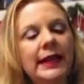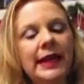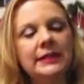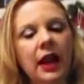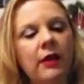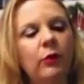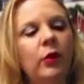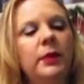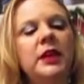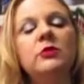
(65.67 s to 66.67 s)
yes, I will
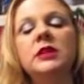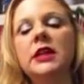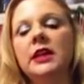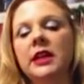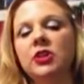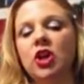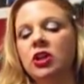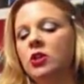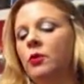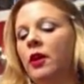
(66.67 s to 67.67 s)
be using, in
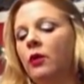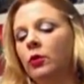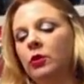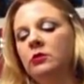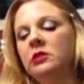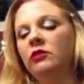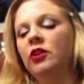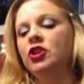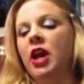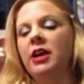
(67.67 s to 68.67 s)
conjunction with our runes for
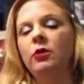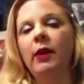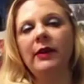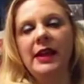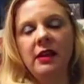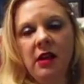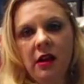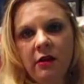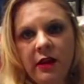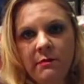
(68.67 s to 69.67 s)
January,
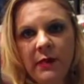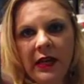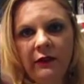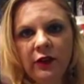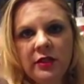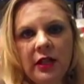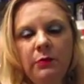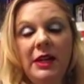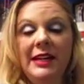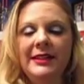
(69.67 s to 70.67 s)
the Medieval
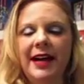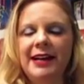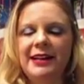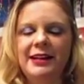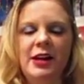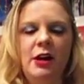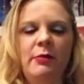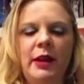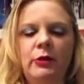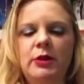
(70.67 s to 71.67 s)
Scapini deck
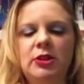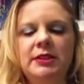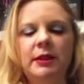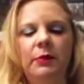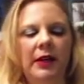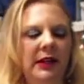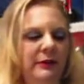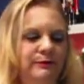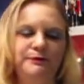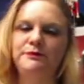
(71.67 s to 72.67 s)
by Luigi
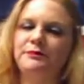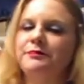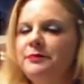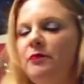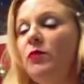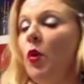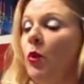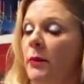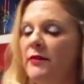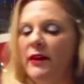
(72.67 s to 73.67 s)
Scapini. One
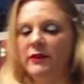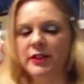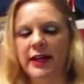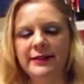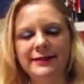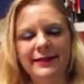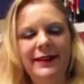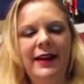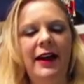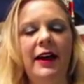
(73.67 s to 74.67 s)
of my favorite decks,
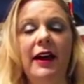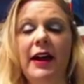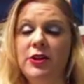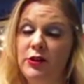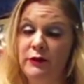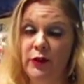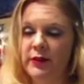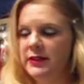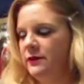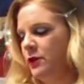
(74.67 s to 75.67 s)
as you've
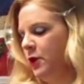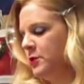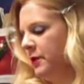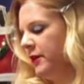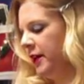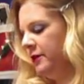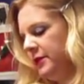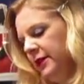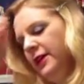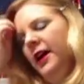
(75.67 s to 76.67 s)
noticed if you watch my videos.
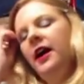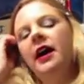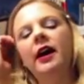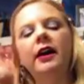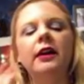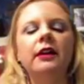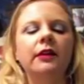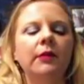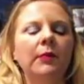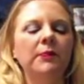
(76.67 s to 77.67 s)

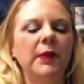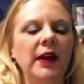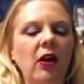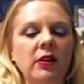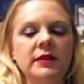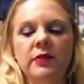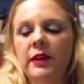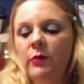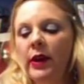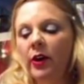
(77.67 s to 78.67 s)
But also
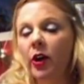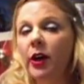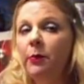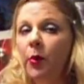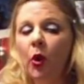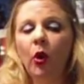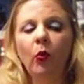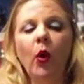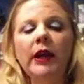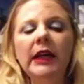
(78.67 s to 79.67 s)
then we are going to pull
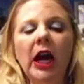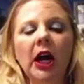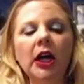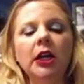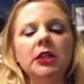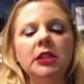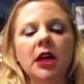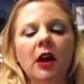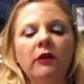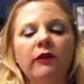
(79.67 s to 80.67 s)
1 card
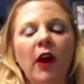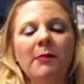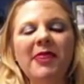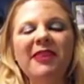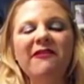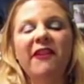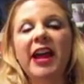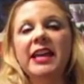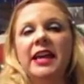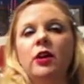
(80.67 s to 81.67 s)
from the
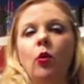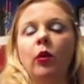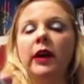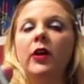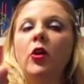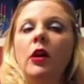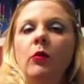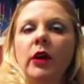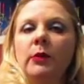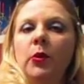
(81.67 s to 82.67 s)
Viking Oracle.
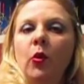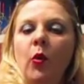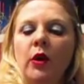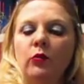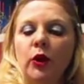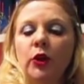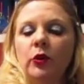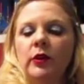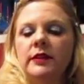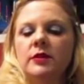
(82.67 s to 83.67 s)
We're going to pull 1
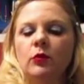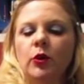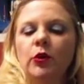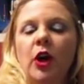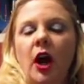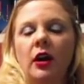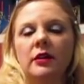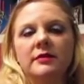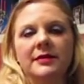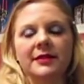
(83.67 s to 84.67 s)
rune. These are rune
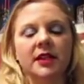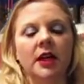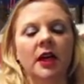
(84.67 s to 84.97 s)
cards.